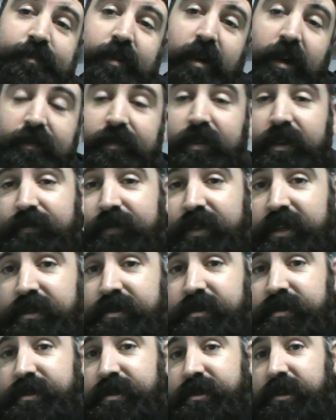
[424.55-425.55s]
I've lived
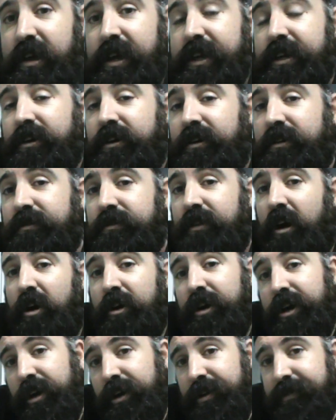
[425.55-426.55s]
in Saigon
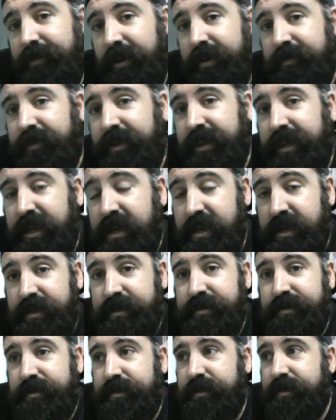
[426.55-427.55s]
on and off over the
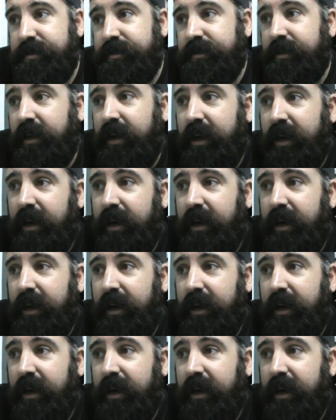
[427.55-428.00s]
years.